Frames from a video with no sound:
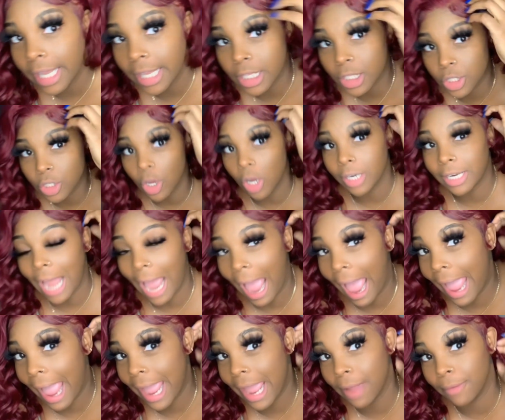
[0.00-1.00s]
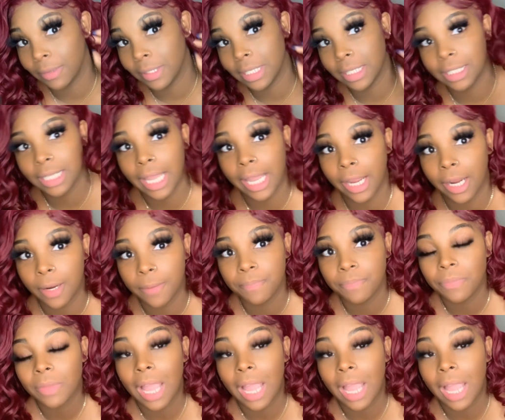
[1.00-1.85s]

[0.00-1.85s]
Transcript: install that I had with this hair.